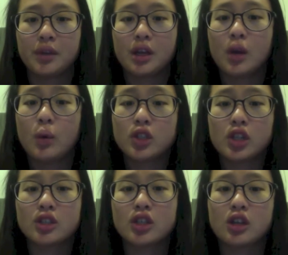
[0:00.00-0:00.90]
While
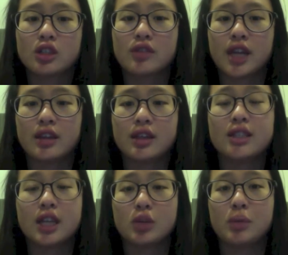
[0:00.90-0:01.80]
John's cause of death is
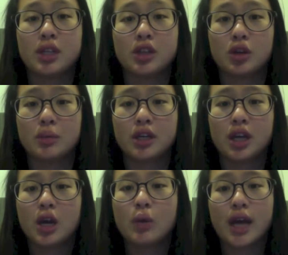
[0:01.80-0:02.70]
yet to be determined,
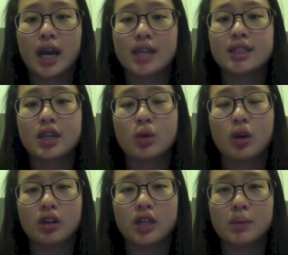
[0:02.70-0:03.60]
we ask that you all
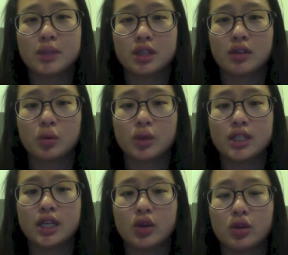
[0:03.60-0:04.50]
keep his loved ones
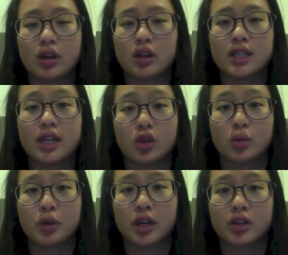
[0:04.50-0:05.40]
in your thoughts and your
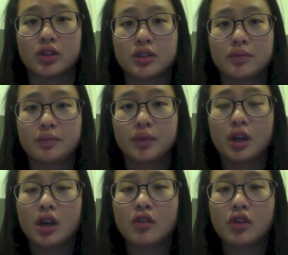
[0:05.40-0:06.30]
prayers.
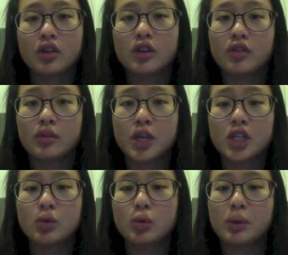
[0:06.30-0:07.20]
Further information
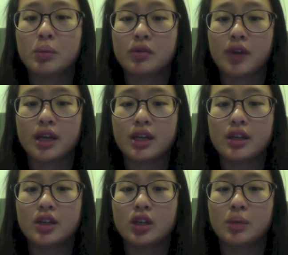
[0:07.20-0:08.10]
will be provided
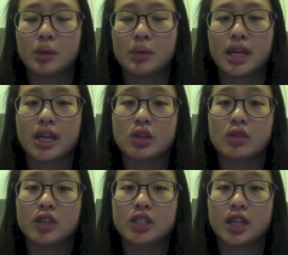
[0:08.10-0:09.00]
to the public as our
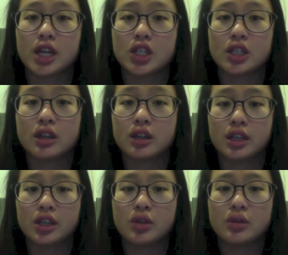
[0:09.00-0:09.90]
investigation
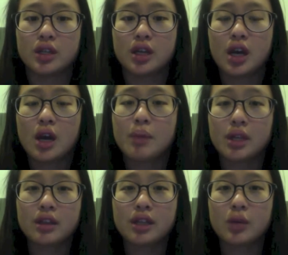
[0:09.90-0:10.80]
continues, but
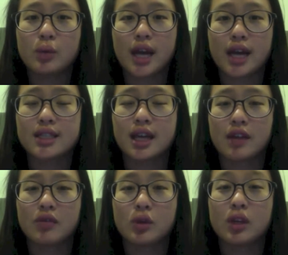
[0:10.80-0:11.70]
till then we ask that
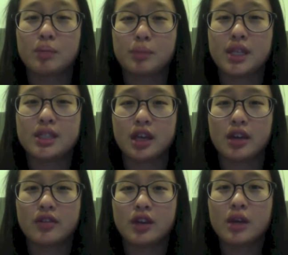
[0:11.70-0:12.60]
everyone be
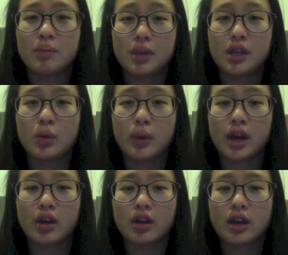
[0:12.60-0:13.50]
safe, be
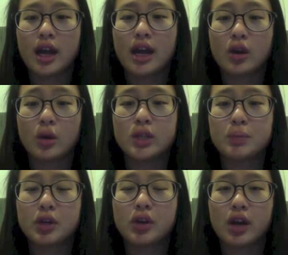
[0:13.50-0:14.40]
aware, and always
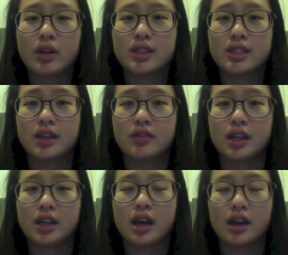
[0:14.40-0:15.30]
put your health and
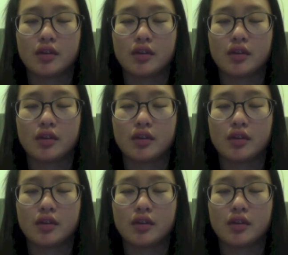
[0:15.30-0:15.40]
safety at